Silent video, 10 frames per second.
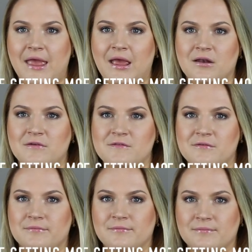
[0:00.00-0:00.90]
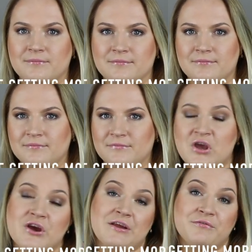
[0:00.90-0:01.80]
and
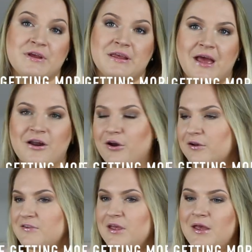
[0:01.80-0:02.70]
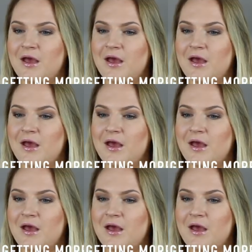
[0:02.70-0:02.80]
young and free at heart.